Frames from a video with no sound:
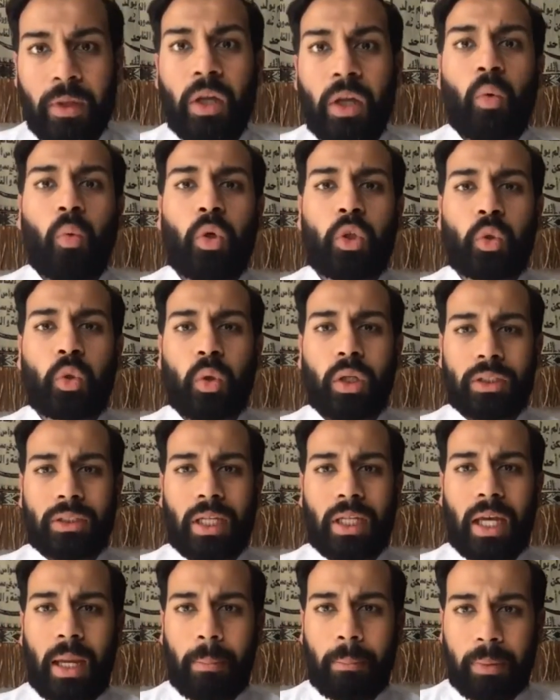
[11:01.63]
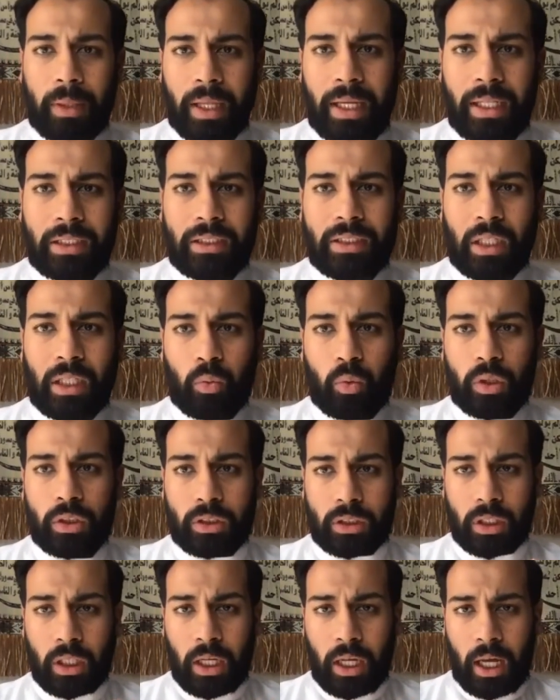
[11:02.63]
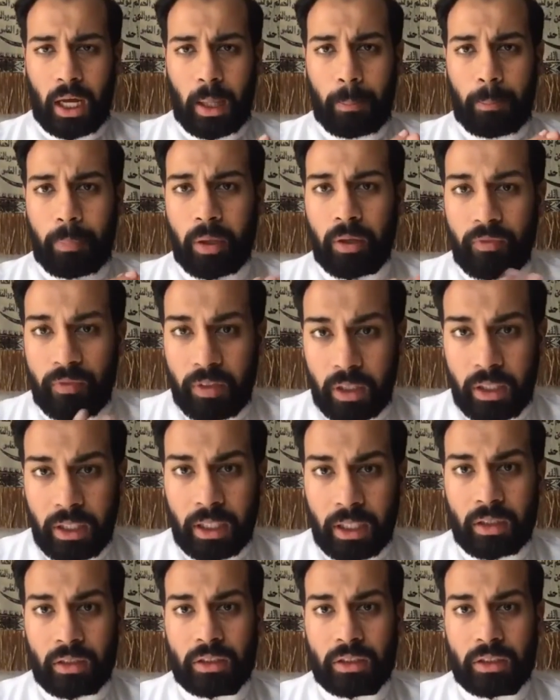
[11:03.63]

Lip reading: which was a place that was a pavilion.